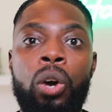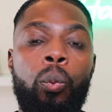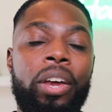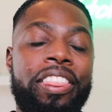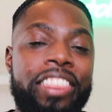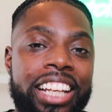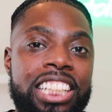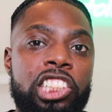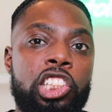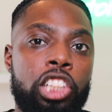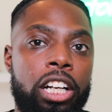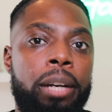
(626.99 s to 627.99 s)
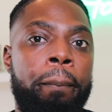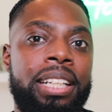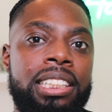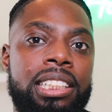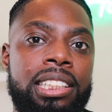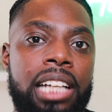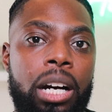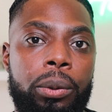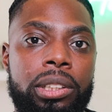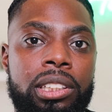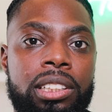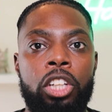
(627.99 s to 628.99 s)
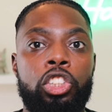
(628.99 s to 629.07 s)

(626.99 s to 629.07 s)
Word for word: within certain business hours.